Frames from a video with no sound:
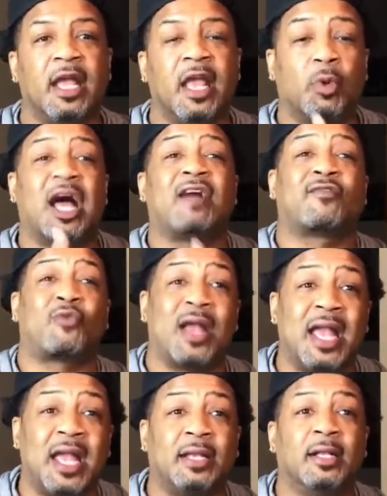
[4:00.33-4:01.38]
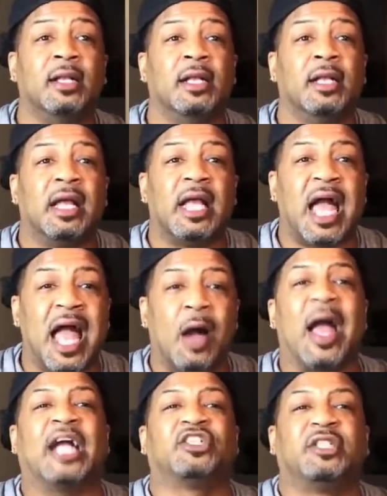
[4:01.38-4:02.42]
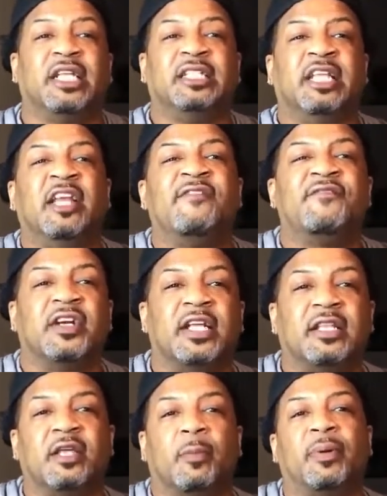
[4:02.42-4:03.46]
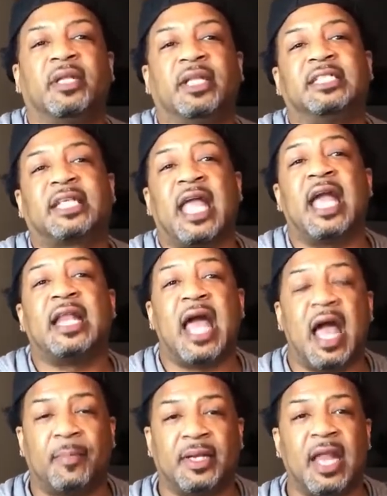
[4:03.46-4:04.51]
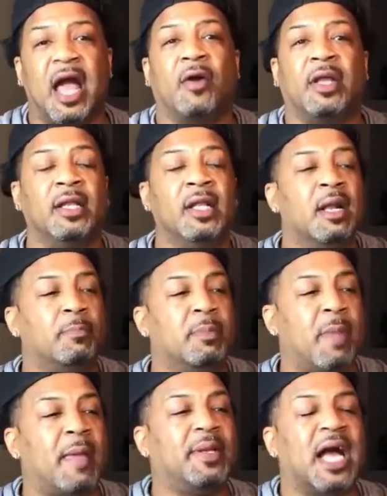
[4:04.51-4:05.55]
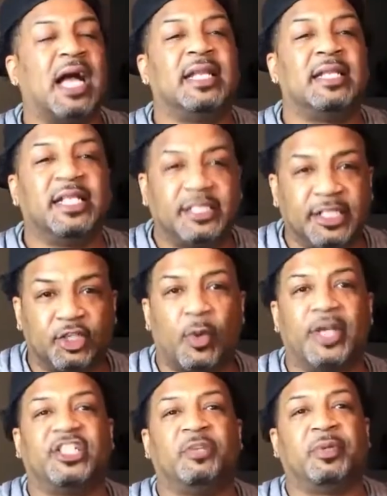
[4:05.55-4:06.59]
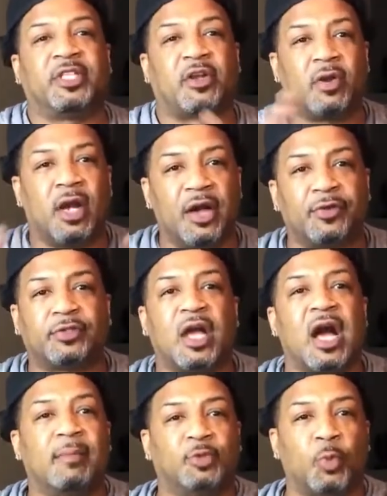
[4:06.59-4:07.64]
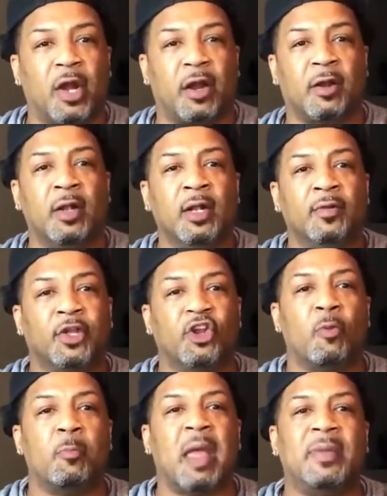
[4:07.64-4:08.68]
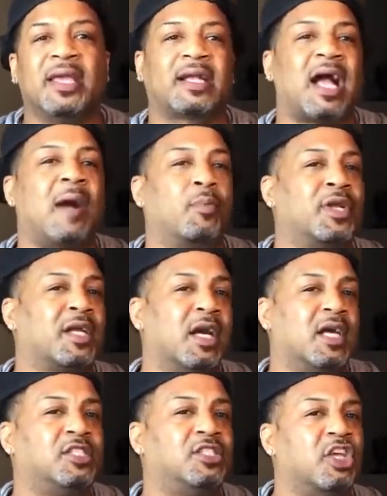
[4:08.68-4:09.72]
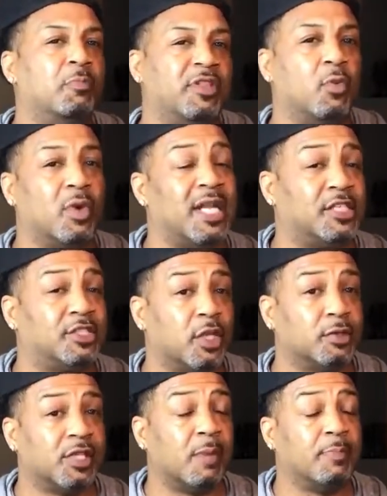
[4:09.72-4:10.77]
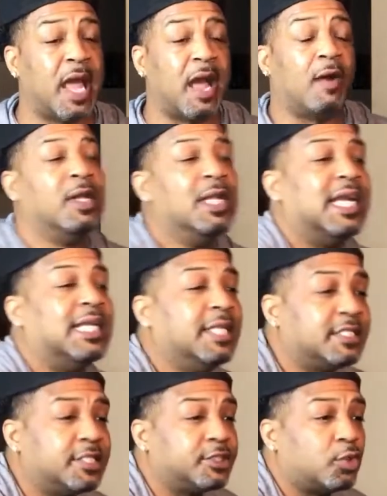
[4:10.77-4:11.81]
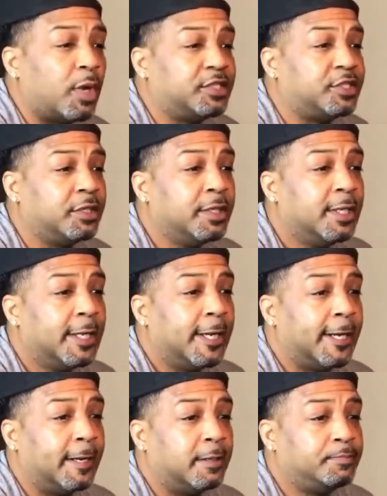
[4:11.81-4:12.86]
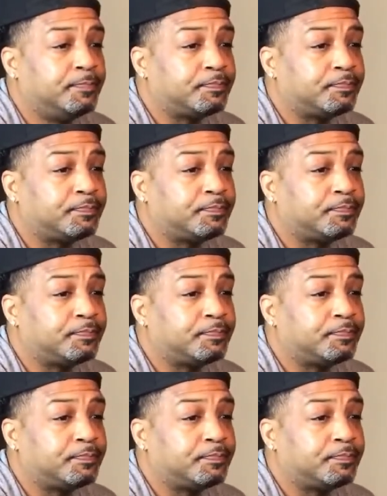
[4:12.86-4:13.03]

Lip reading: and what I've read, how actually defunding the police can happen. Now, and maybe not in this situation, but there are other times where, you know, maybe a cop with a gun shouldn't be the one that shows up. Now, in this situation, I